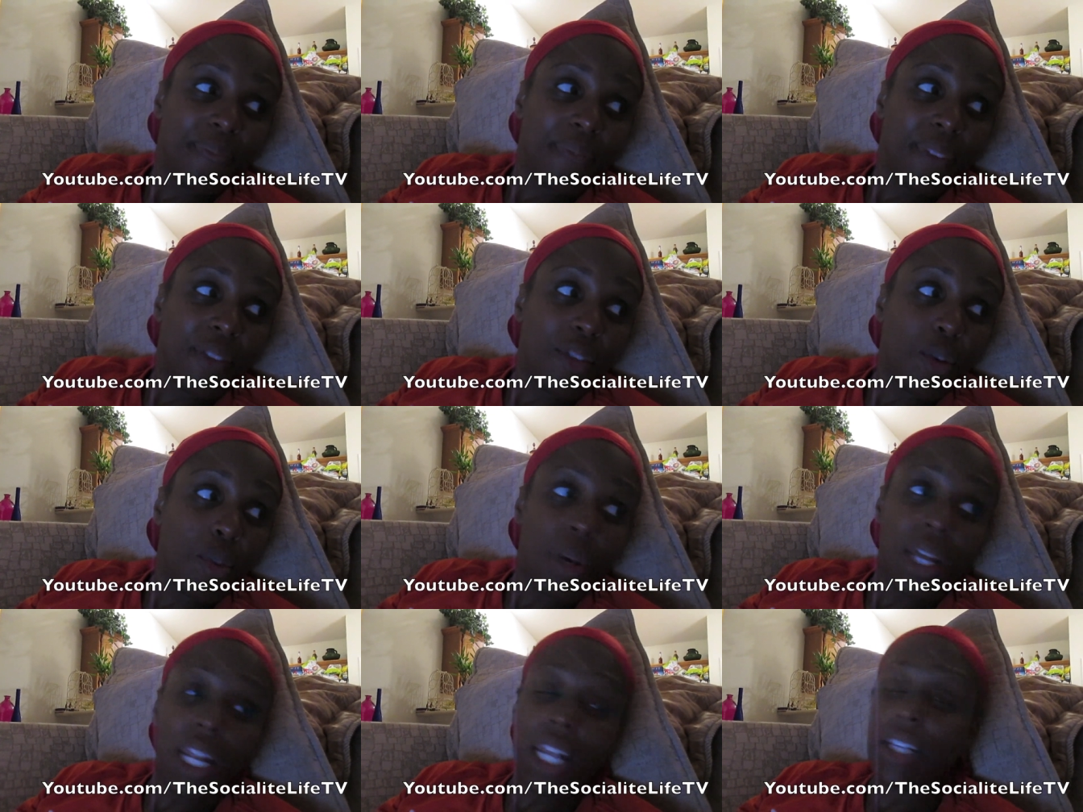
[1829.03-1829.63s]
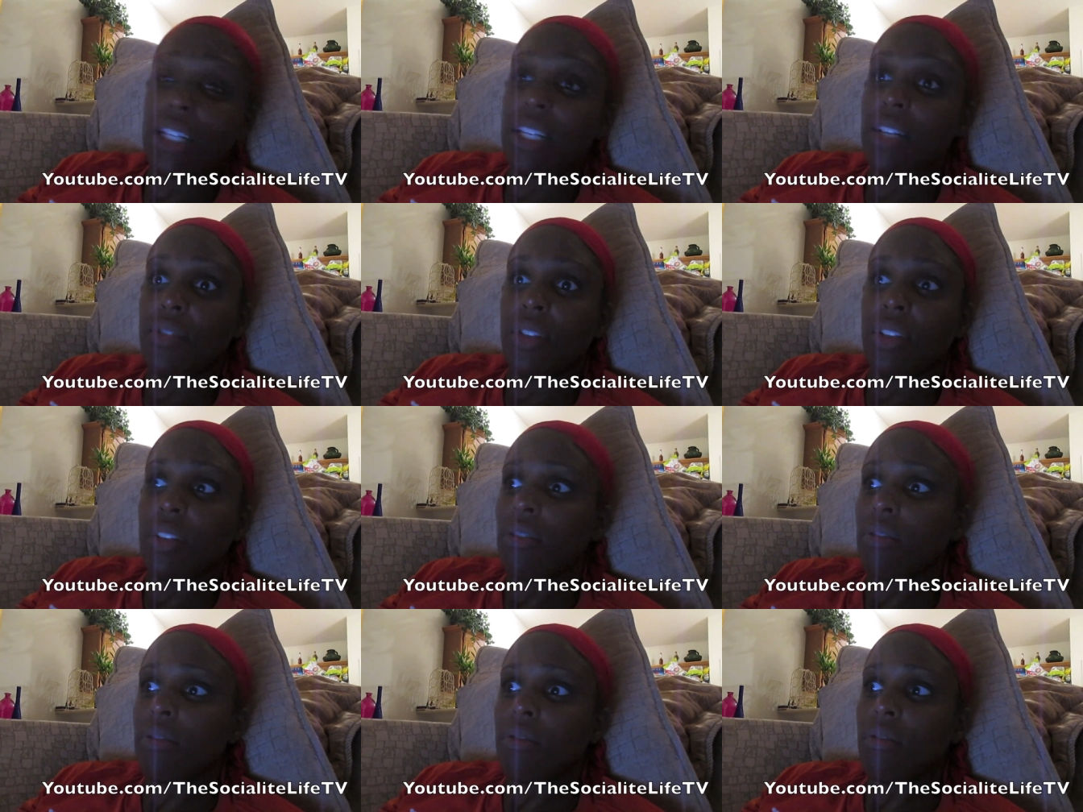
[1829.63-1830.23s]
I feel bad I didn't
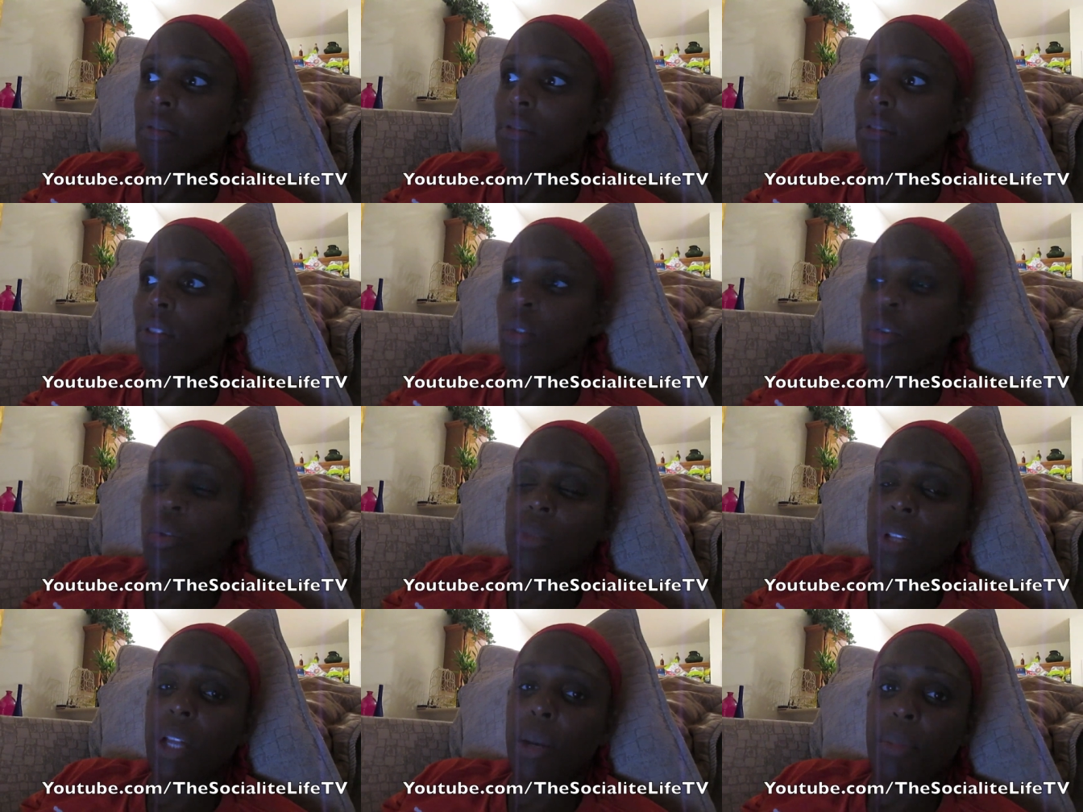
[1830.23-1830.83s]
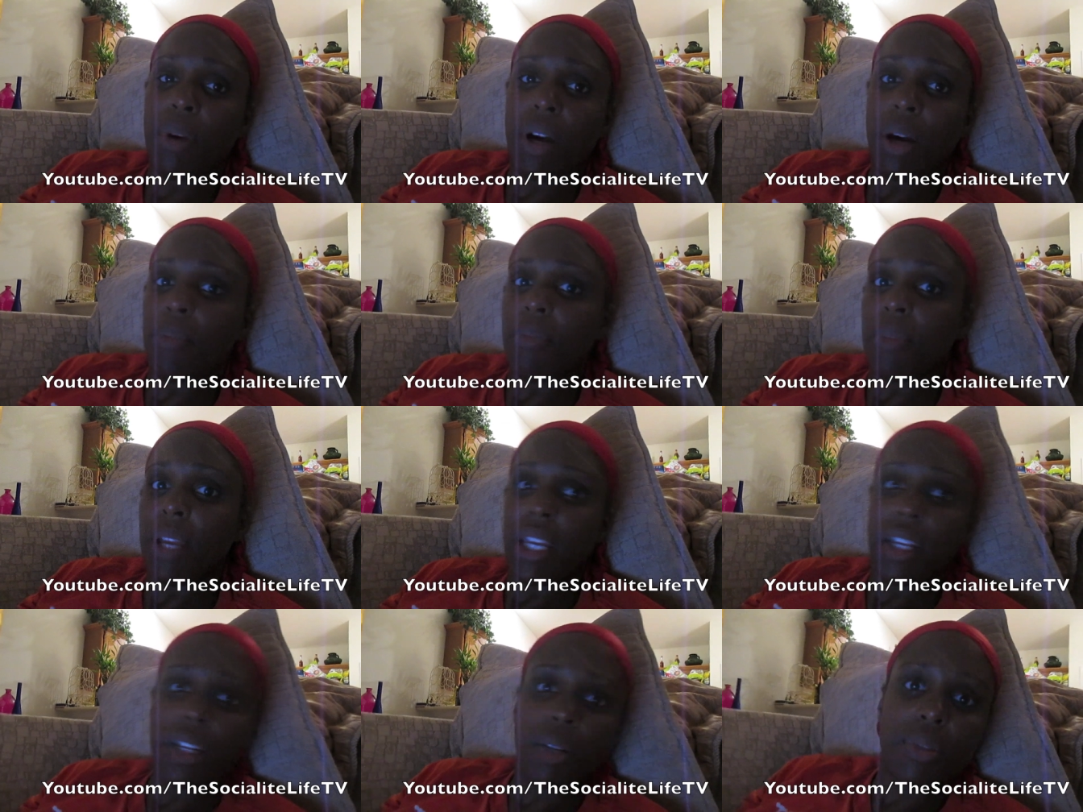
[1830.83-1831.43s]
even normally I'm up
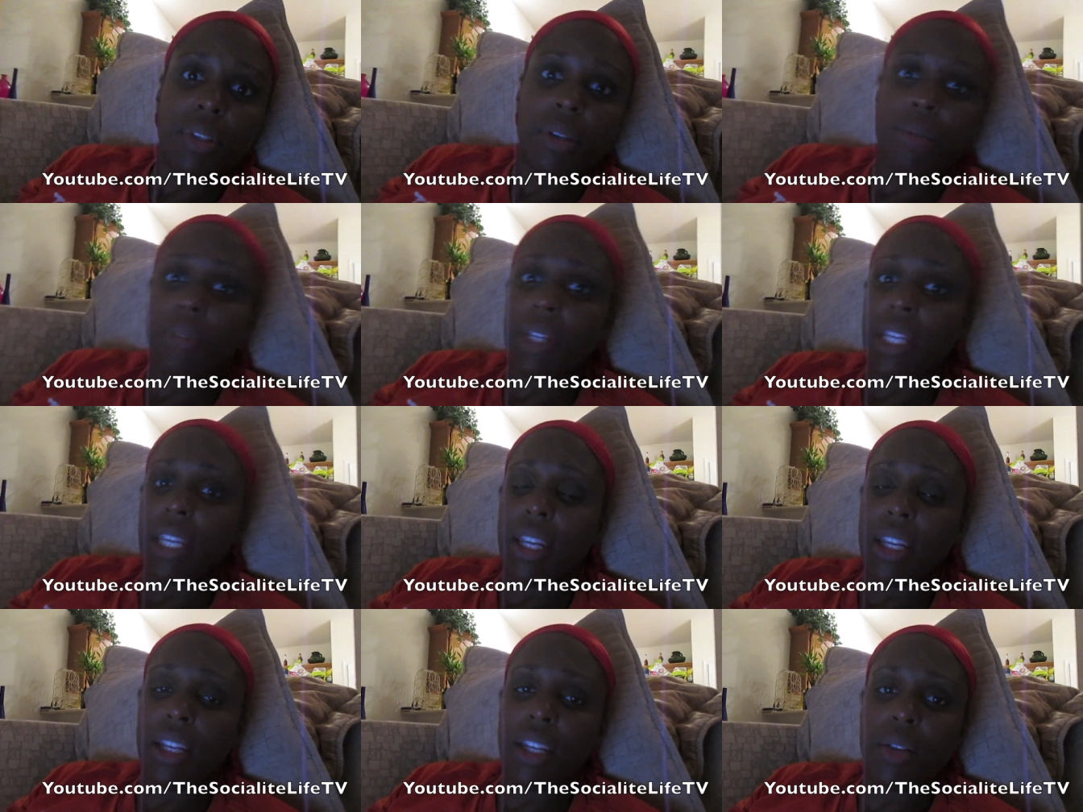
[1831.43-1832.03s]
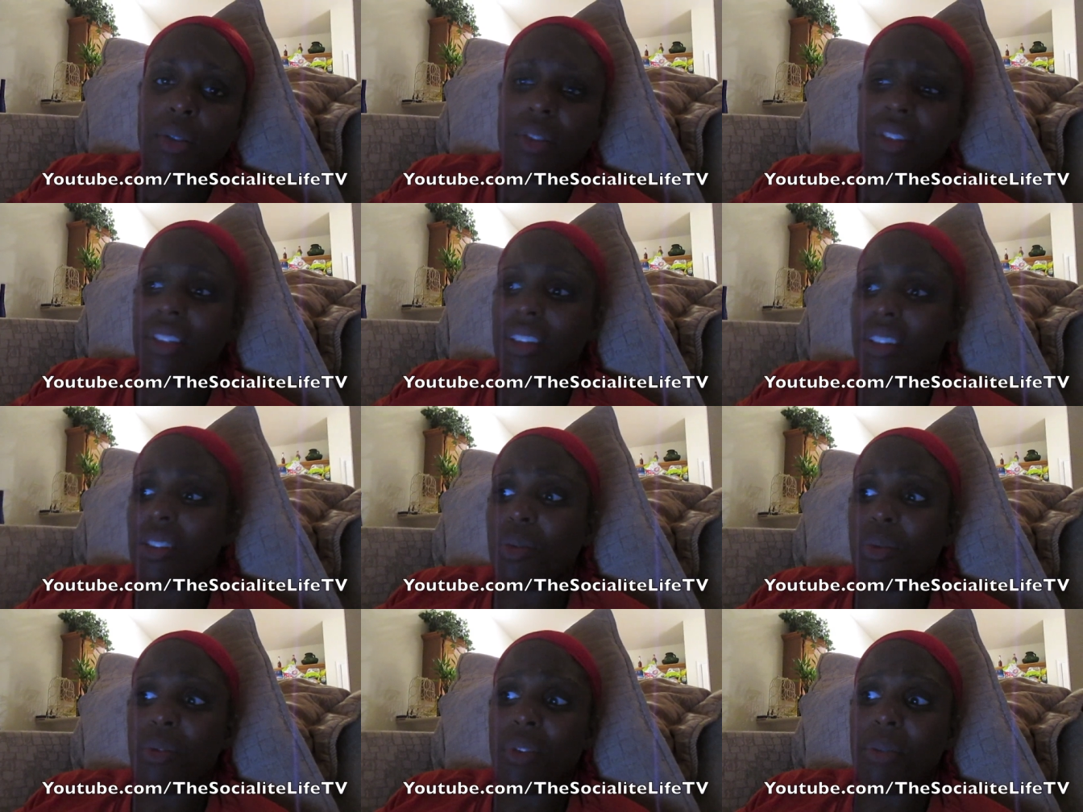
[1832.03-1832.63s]
making him something to eat. He was just
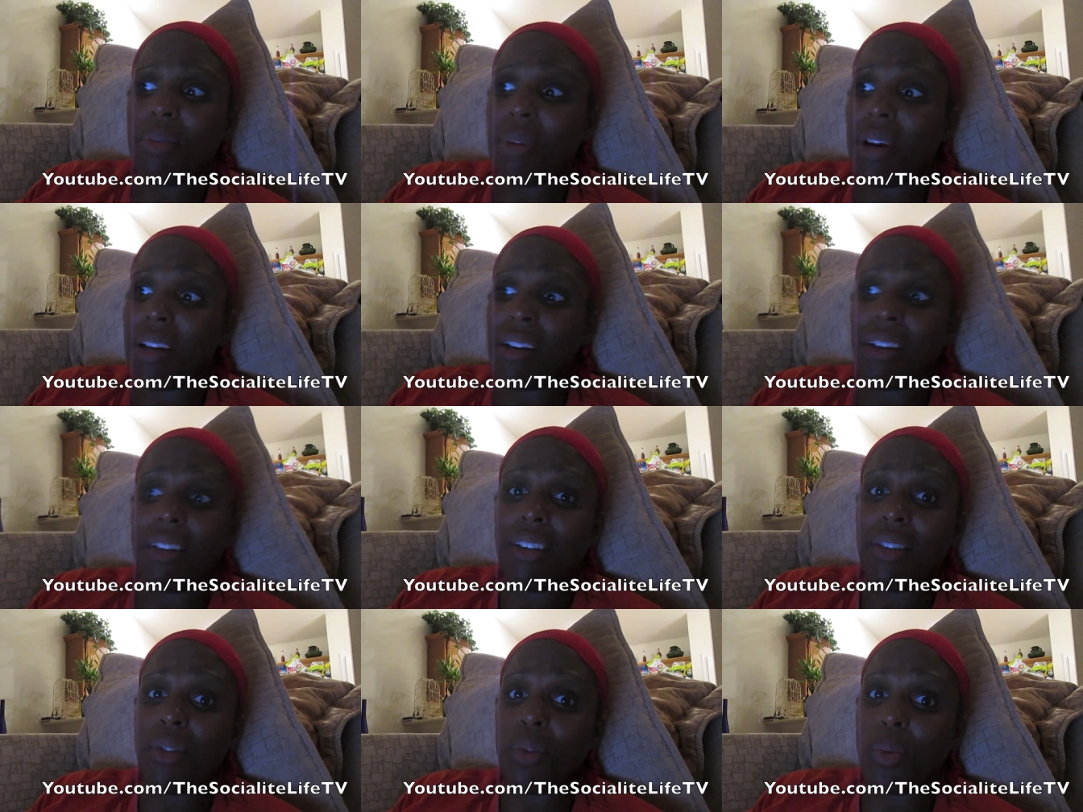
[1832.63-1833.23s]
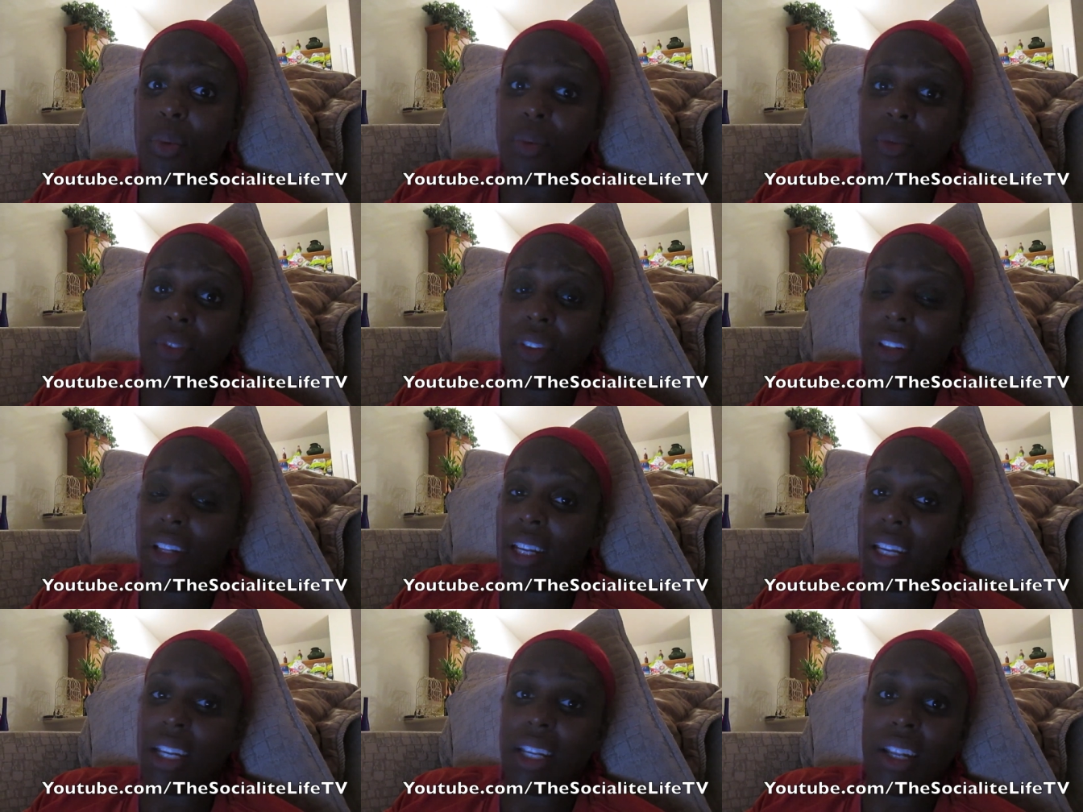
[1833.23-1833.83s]
like, don't worry about it. I don't even feel
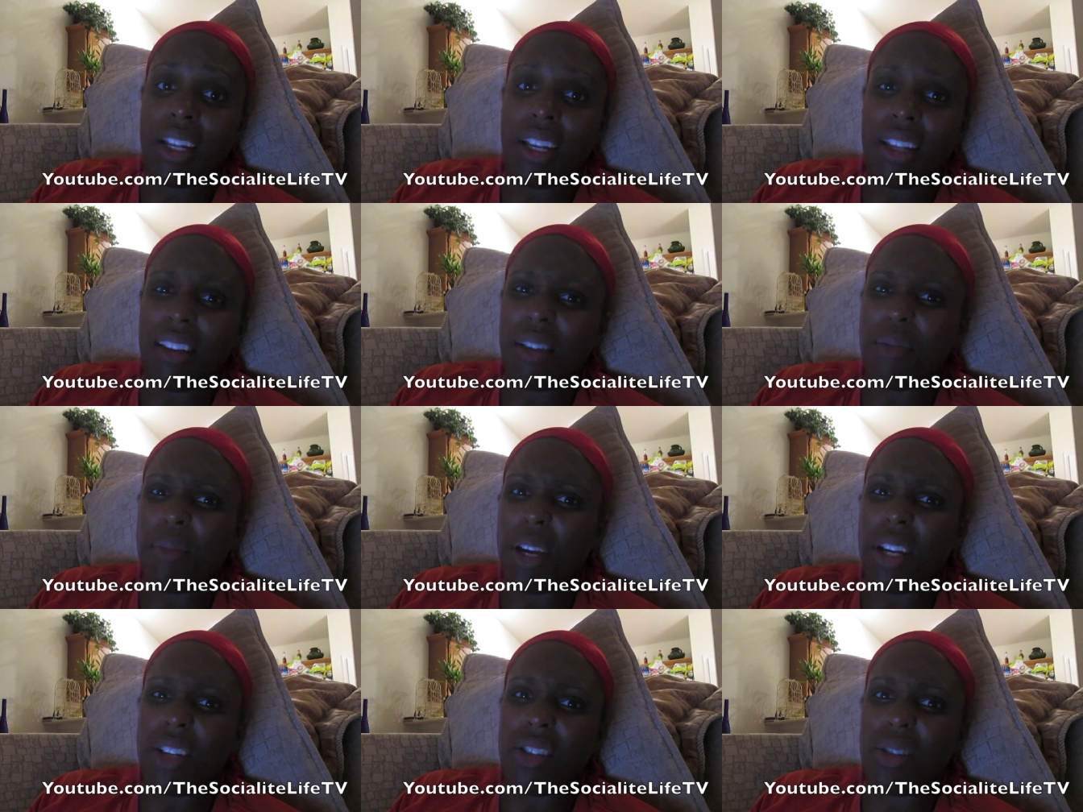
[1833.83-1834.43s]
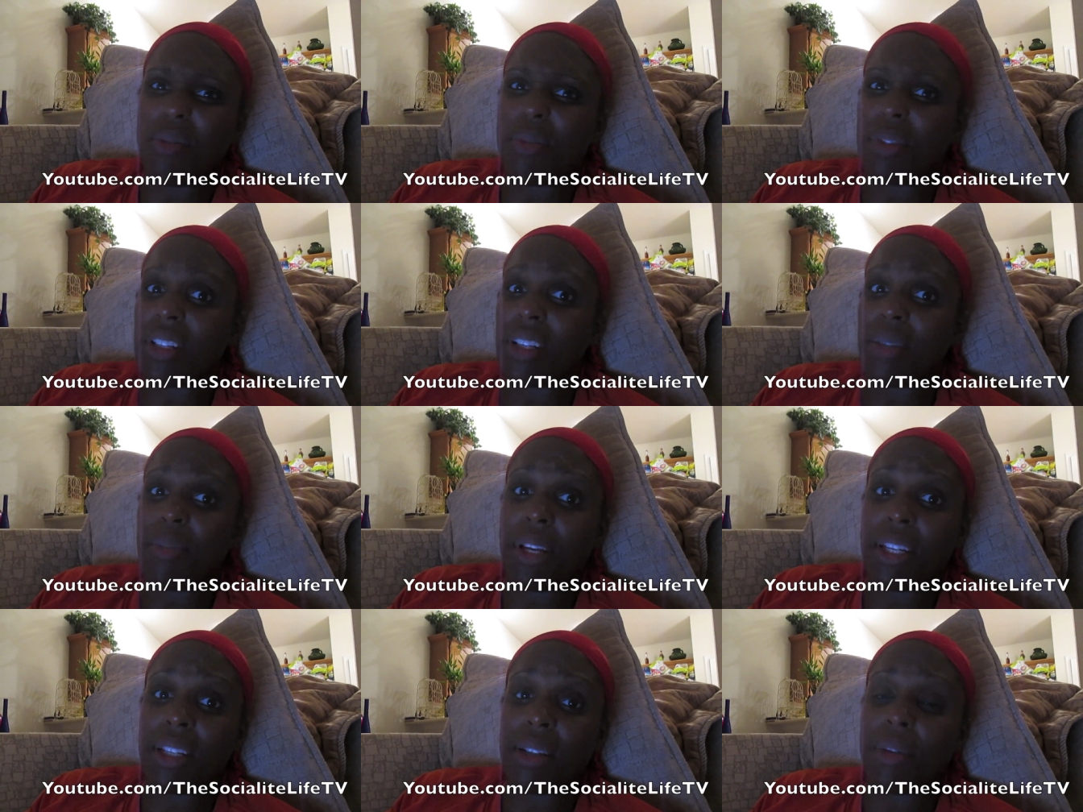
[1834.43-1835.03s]
like eating anything major. I'm just
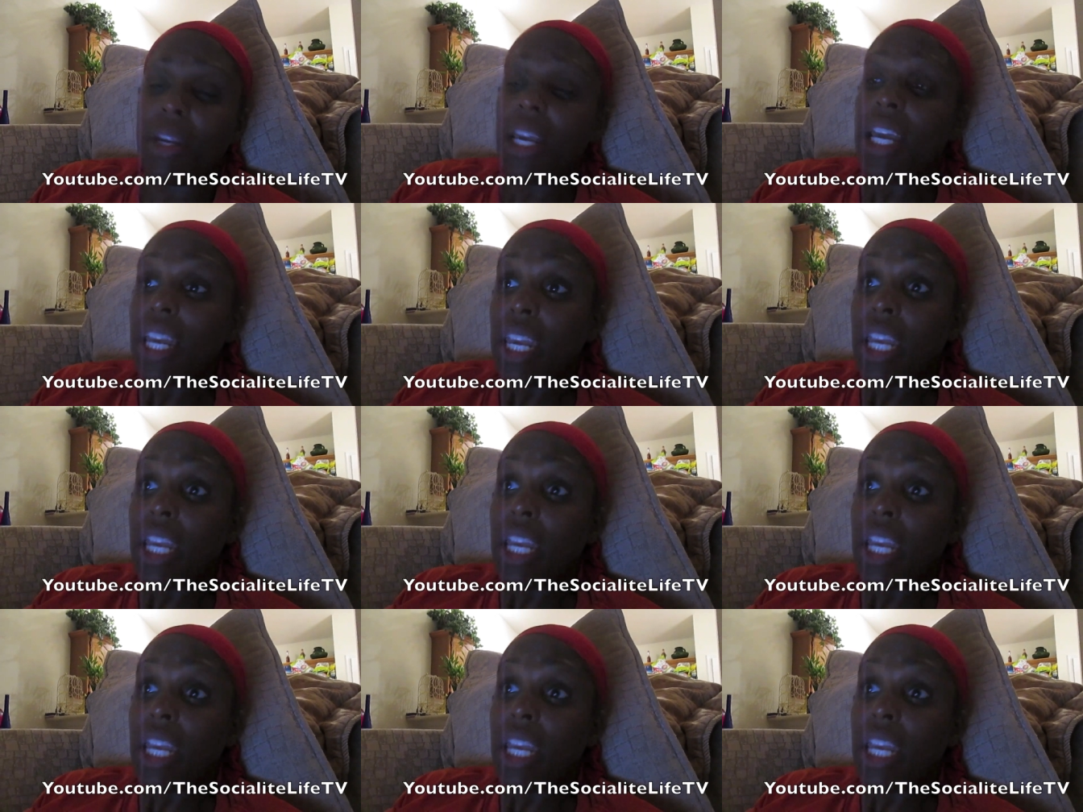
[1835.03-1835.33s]
going to make him.